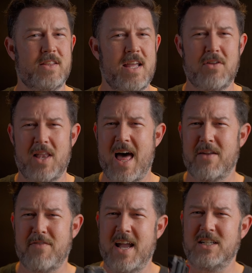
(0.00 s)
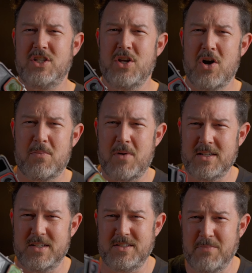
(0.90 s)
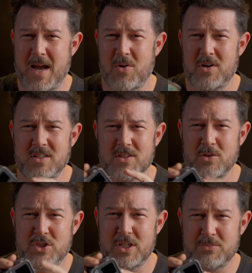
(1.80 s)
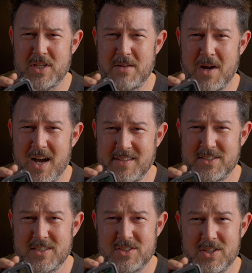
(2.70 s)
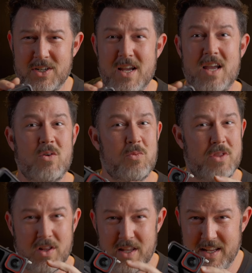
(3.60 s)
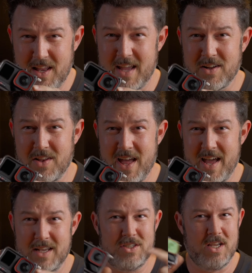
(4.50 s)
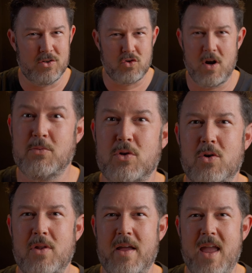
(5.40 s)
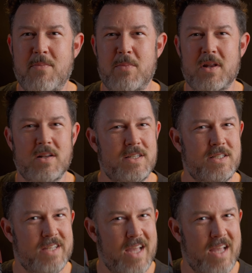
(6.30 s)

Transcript: they have a lot of HDR processing power in this little chipset behind the sensor with the clean like a glass, incredible low light capabilities,